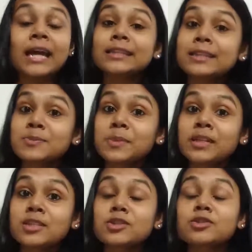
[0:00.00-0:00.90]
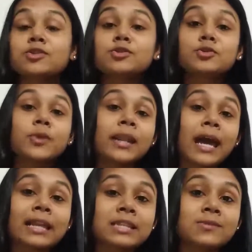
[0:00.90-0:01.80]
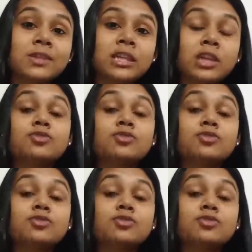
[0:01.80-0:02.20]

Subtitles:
This means to do an activity